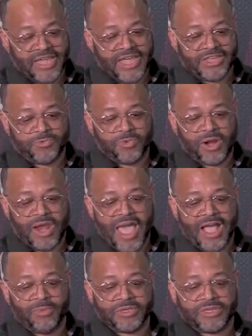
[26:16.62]
I said, you will
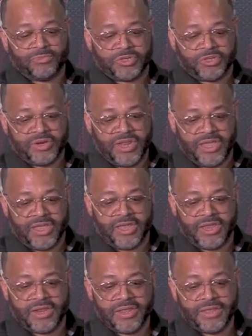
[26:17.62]
lack what you
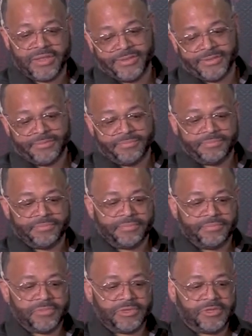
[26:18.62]
need.
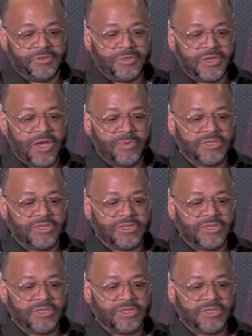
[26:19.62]
But you'd be